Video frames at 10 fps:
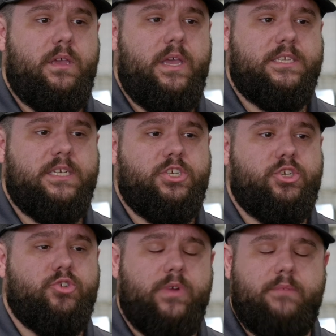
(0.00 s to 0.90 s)
It's
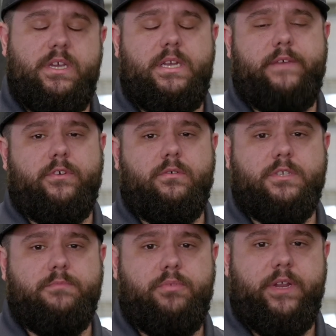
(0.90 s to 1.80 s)
extremely
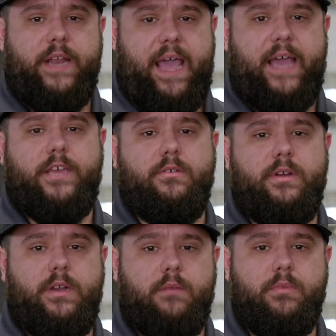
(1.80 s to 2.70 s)
difficult to put an
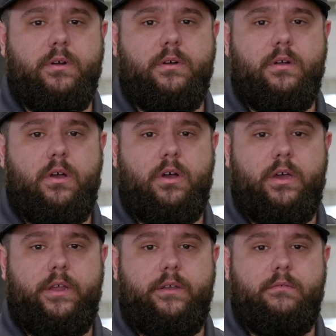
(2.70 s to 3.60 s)
accurate number
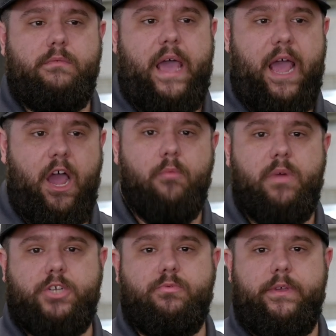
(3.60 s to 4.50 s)
on how
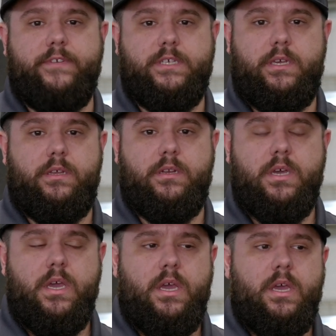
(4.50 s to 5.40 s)
much we've seen.
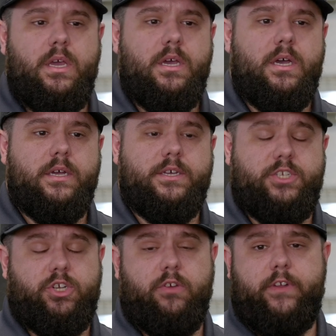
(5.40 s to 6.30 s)

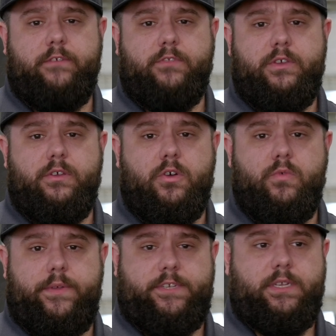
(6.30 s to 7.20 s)
Conservatively, though,
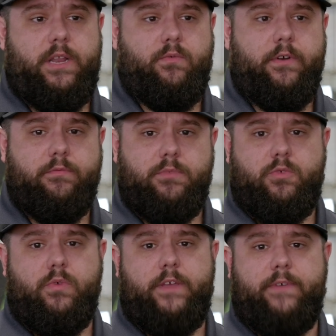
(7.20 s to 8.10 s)
we've seen anywhere from
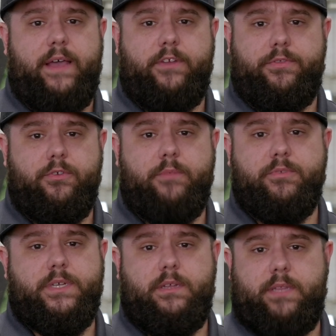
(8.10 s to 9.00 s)
25 to
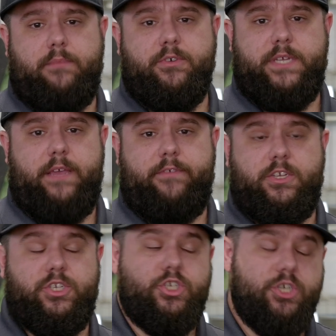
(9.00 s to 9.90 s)
30% labor
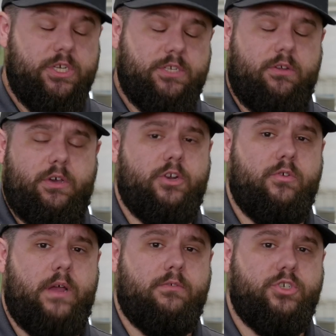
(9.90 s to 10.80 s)
savings just on
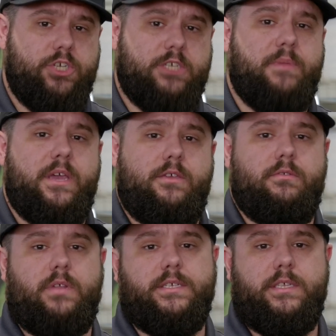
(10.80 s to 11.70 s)
underground, just by
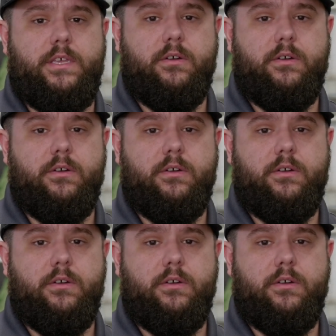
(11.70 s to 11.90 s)
utilizing the